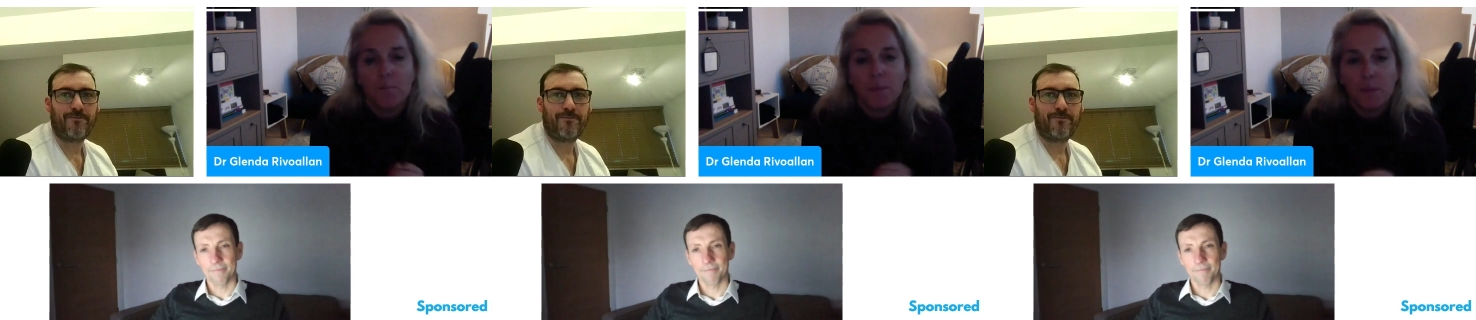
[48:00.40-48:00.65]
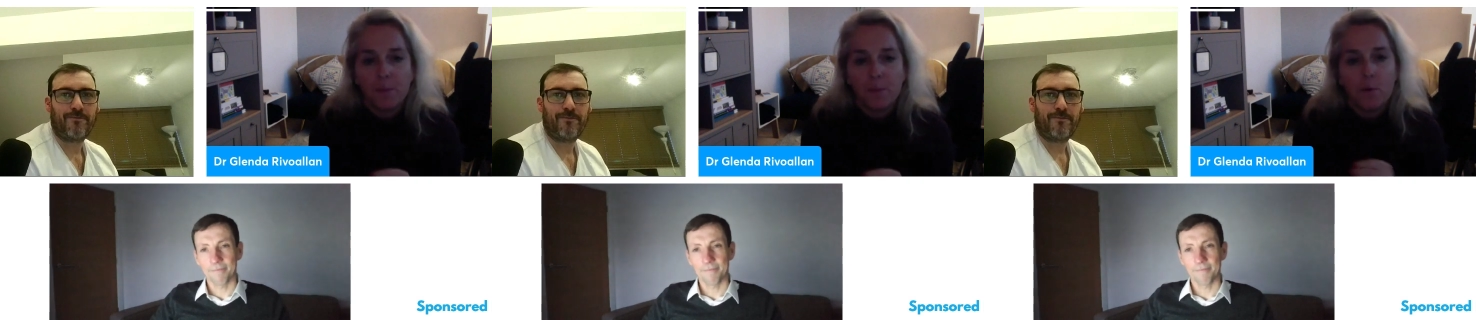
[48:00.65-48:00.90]

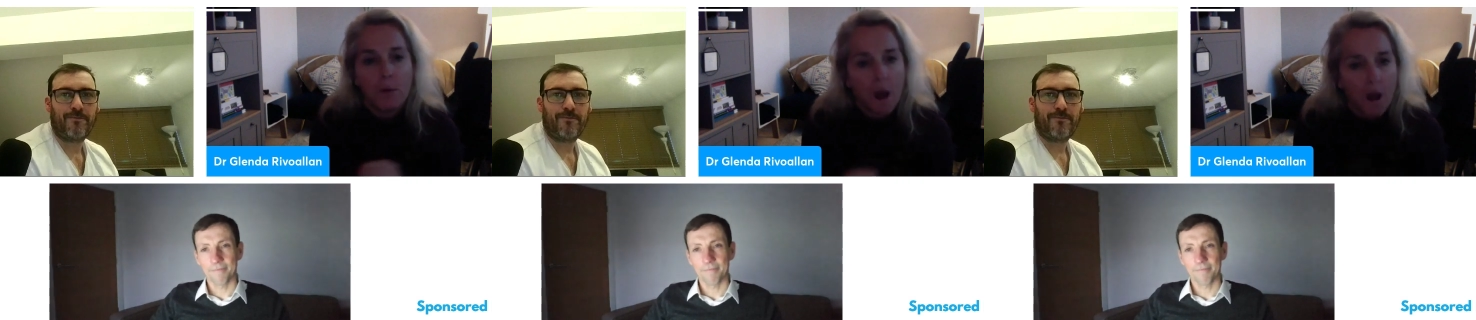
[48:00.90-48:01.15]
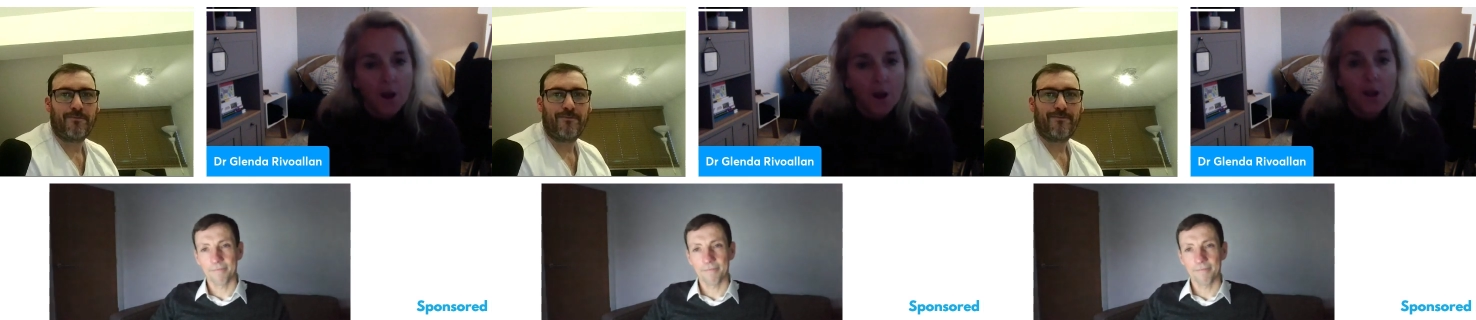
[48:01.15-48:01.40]
Speaker 1: people, Mark,
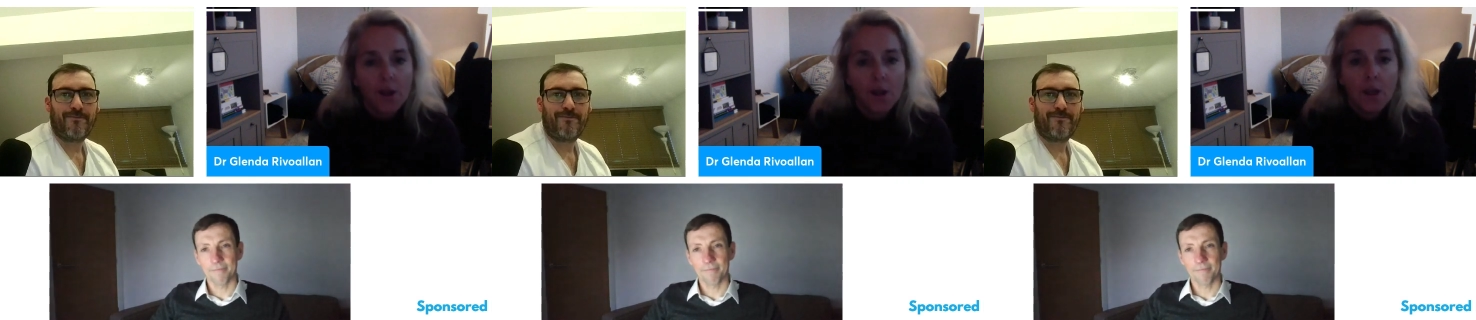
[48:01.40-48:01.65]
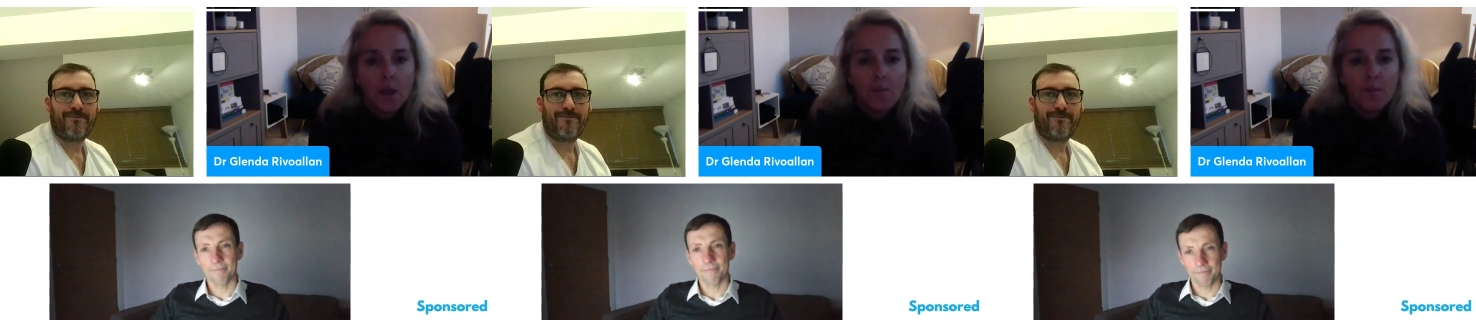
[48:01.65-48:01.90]

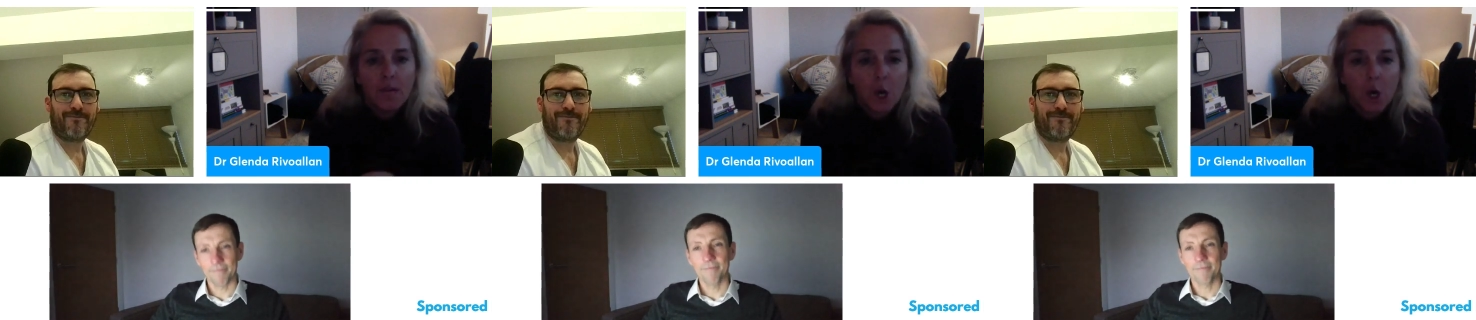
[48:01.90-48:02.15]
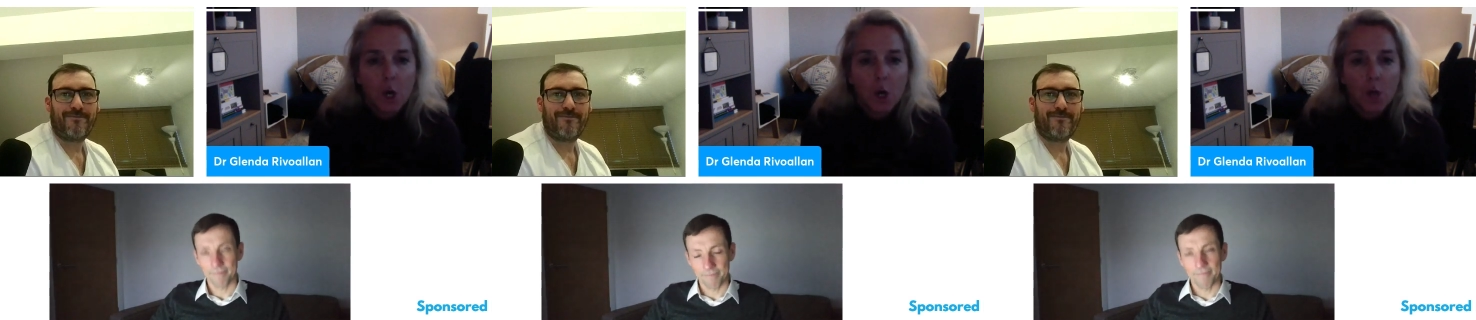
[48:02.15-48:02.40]

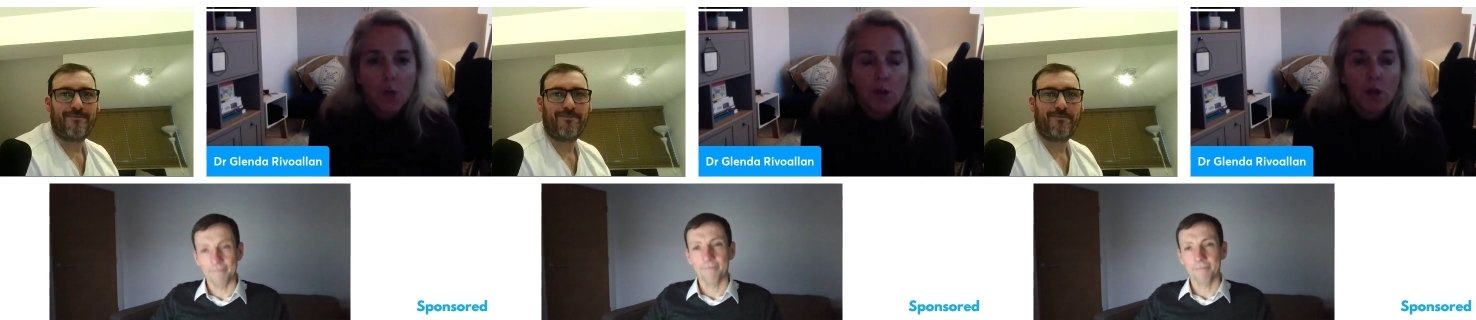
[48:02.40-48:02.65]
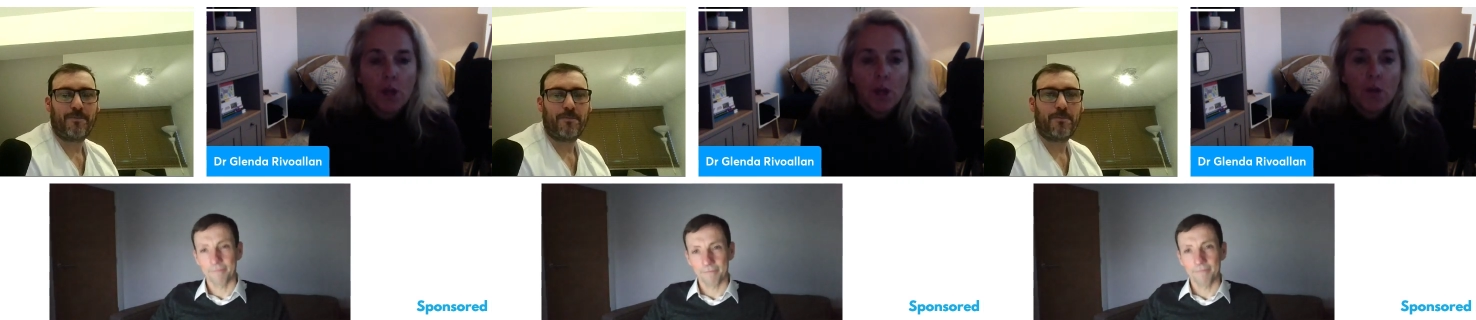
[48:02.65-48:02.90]
because
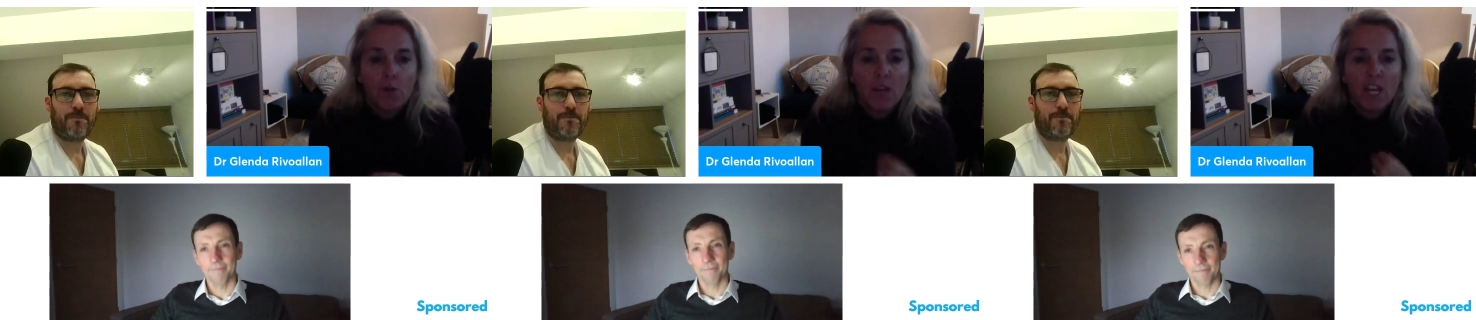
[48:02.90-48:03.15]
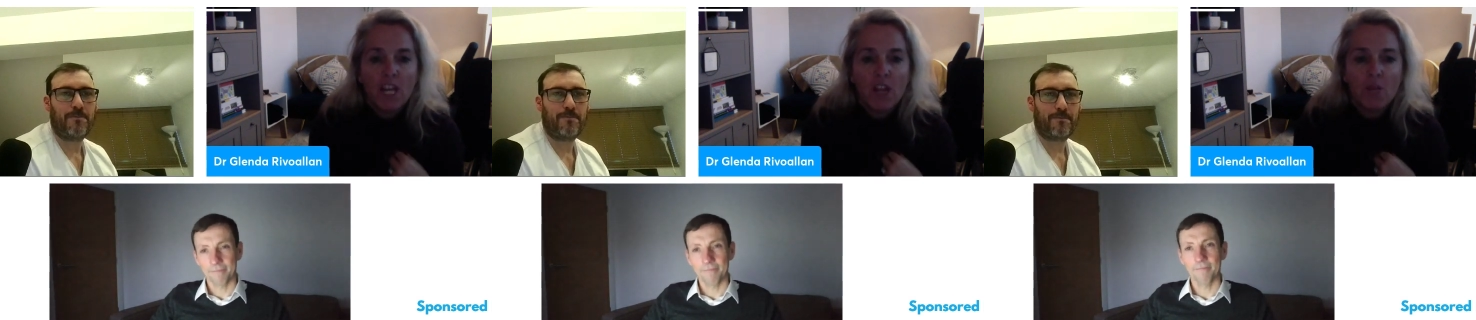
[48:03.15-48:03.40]
we
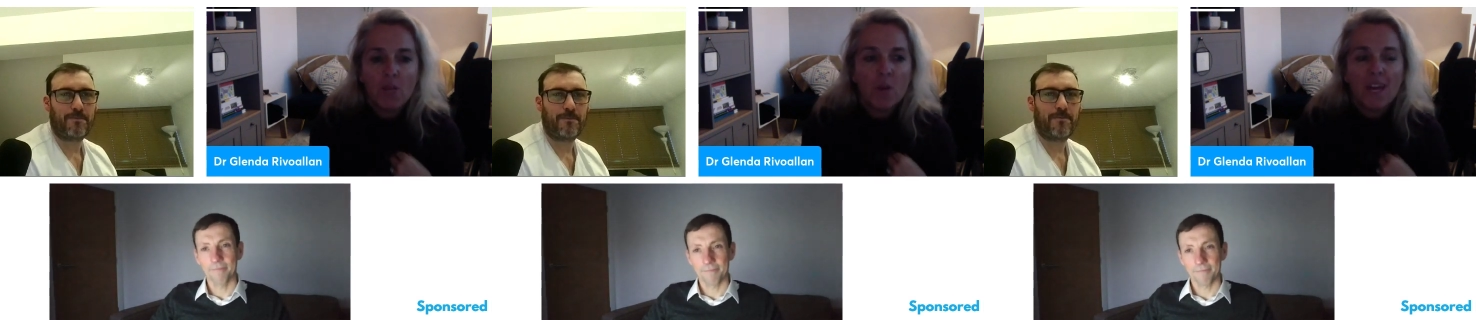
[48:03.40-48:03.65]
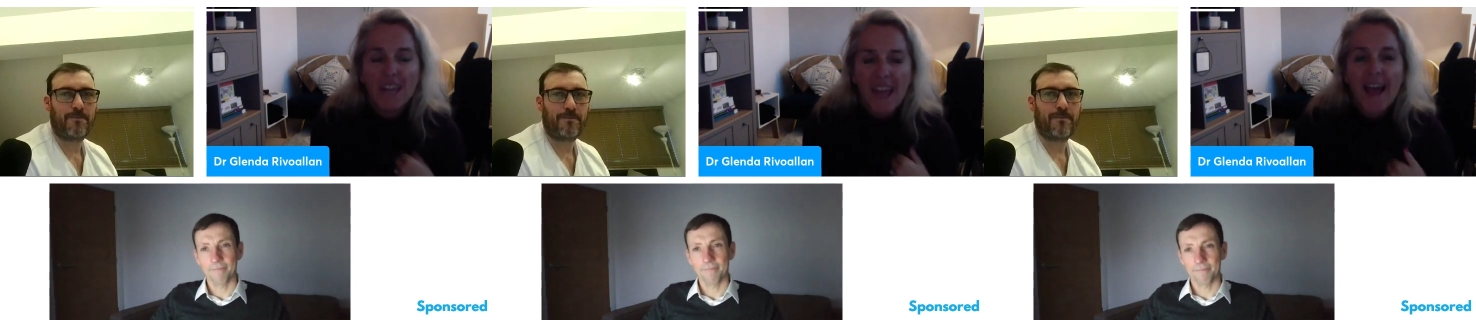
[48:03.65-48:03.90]
need we
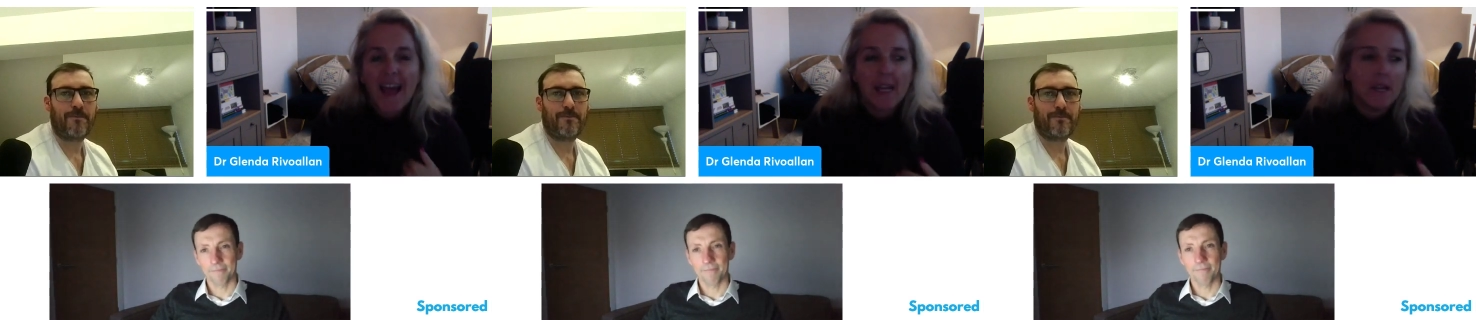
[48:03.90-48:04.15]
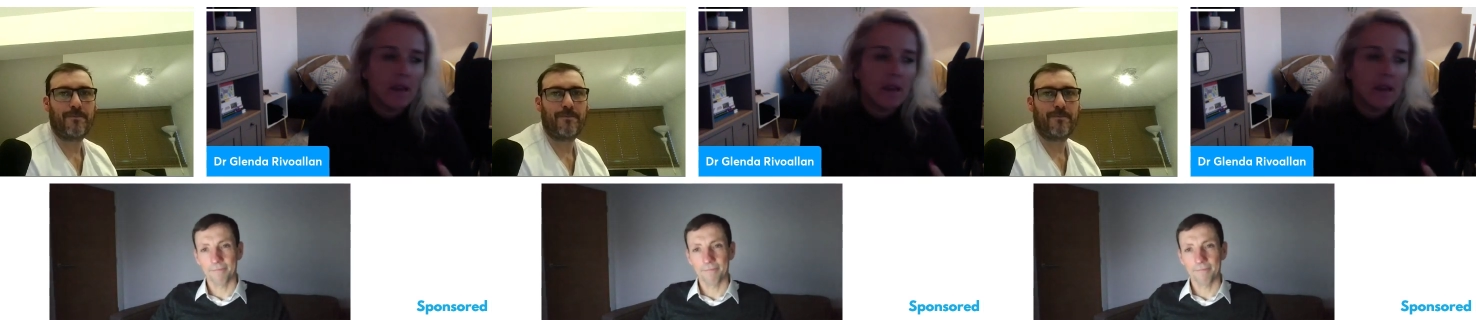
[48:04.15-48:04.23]
can